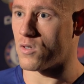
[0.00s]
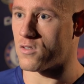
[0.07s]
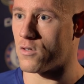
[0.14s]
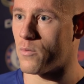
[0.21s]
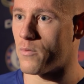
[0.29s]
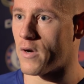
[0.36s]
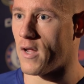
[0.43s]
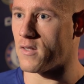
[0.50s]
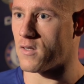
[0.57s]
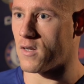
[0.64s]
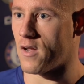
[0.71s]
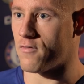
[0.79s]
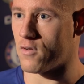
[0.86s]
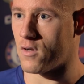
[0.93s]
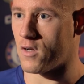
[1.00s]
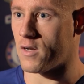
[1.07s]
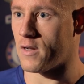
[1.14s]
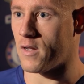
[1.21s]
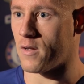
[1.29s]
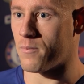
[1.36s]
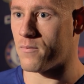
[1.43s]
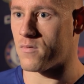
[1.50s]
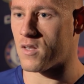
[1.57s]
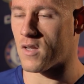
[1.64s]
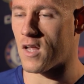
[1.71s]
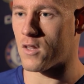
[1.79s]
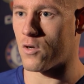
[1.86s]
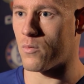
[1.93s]
as number 8 at Everton, and to
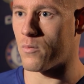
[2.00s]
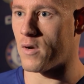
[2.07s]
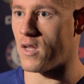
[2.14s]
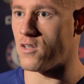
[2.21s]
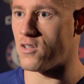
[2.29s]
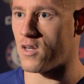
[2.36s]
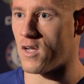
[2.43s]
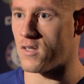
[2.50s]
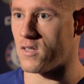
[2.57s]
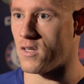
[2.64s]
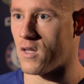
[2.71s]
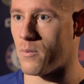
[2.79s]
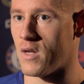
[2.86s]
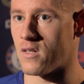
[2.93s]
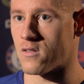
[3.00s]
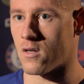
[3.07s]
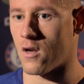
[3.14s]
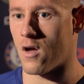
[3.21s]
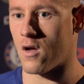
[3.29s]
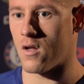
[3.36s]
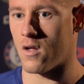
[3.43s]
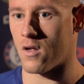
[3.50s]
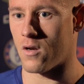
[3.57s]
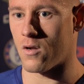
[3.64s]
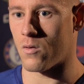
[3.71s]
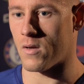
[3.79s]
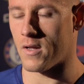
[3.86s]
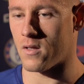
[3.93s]
get the number 8 shirt here means a lot. I
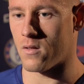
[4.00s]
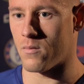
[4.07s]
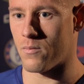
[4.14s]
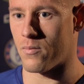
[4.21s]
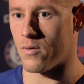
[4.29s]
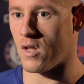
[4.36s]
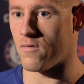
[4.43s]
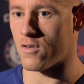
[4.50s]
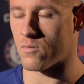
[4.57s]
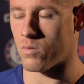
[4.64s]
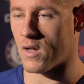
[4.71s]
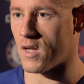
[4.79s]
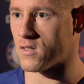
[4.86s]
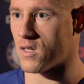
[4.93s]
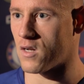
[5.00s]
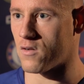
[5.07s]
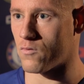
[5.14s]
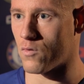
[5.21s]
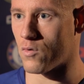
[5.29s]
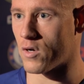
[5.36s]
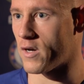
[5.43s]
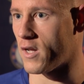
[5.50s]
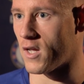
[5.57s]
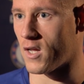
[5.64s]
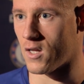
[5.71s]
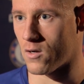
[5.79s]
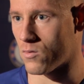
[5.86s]
know, like, previous players that have worn it here, you